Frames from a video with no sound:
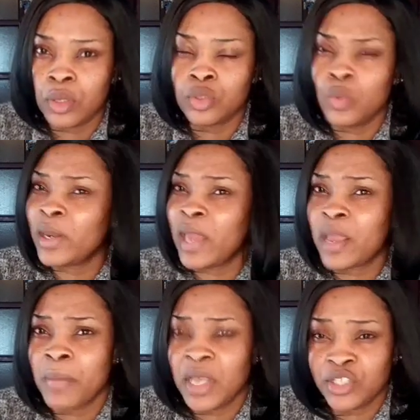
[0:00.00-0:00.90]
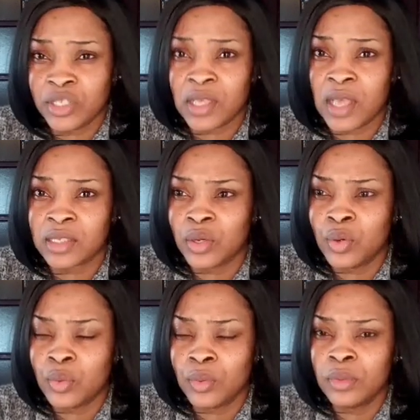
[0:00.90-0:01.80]
Although I like Manchester as a
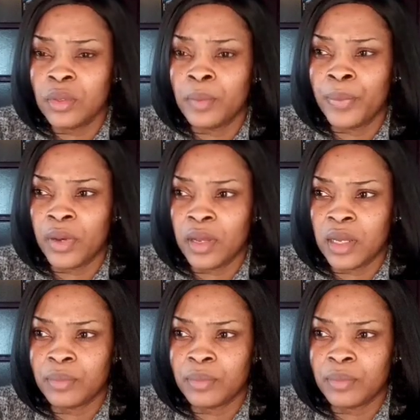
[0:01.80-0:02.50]
whole, but